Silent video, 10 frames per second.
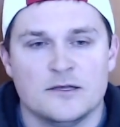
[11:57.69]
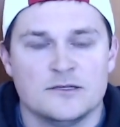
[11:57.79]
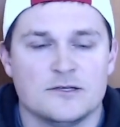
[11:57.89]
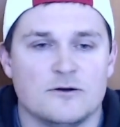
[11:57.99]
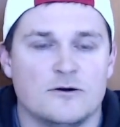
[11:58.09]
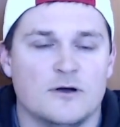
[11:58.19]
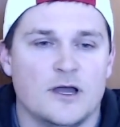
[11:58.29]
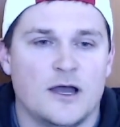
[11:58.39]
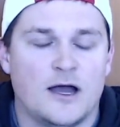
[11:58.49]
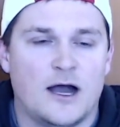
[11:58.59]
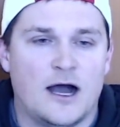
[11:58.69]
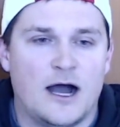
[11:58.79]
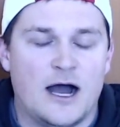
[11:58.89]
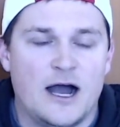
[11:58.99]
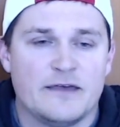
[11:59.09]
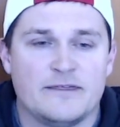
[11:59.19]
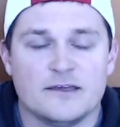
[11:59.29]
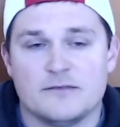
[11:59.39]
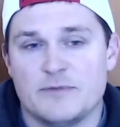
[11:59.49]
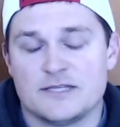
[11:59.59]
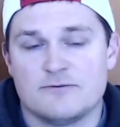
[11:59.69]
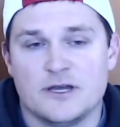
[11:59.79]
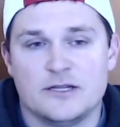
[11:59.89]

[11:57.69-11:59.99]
So I think the best way to